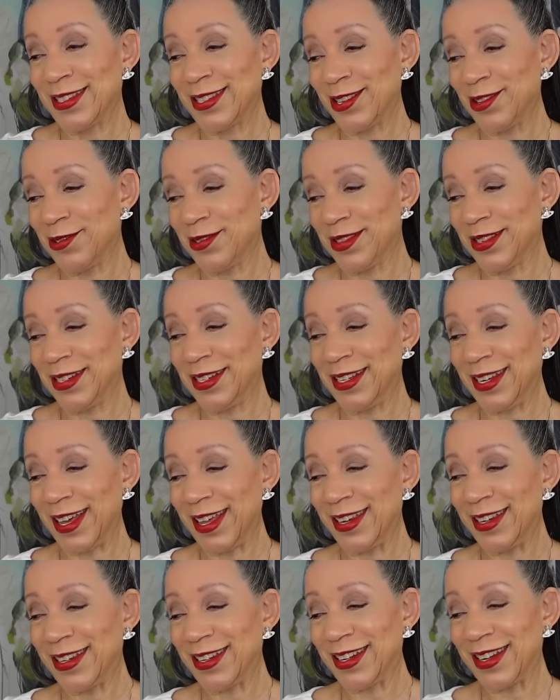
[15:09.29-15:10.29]
so good at
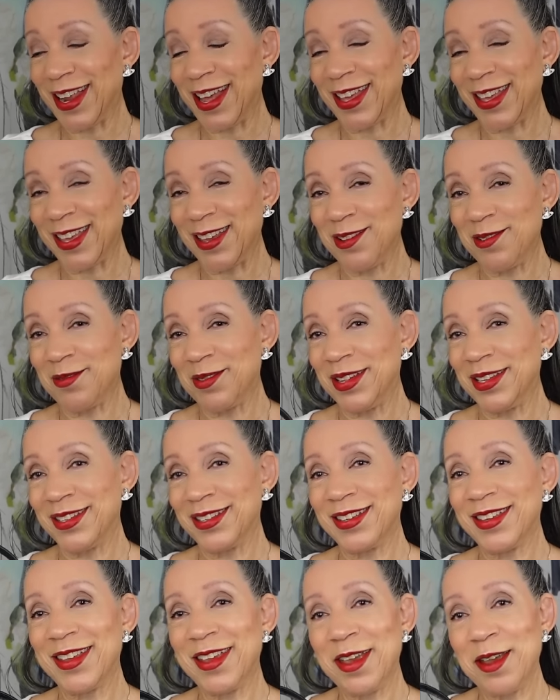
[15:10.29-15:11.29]
it and i can't wait
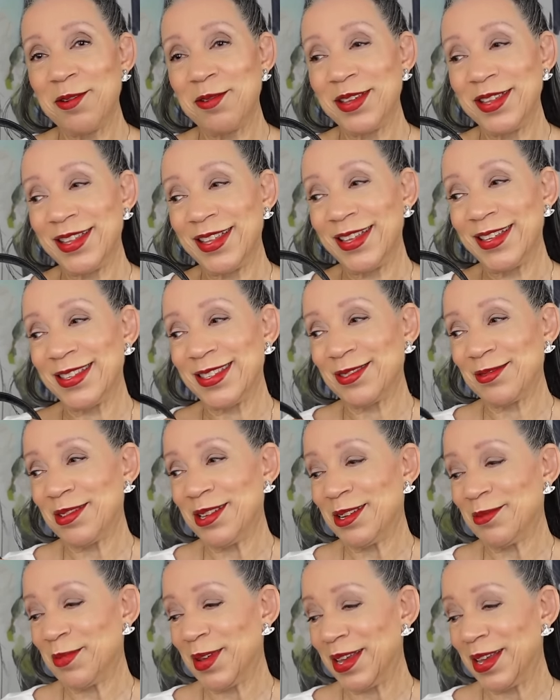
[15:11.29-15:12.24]
to carry this one